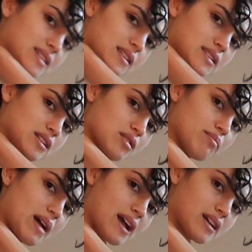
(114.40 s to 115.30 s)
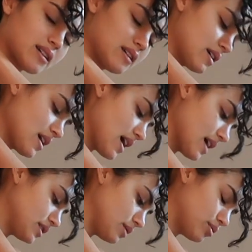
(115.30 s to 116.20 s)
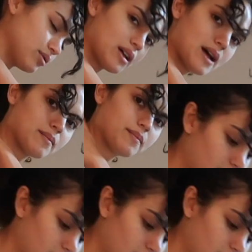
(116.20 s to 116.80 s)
tensing your back as you pull up.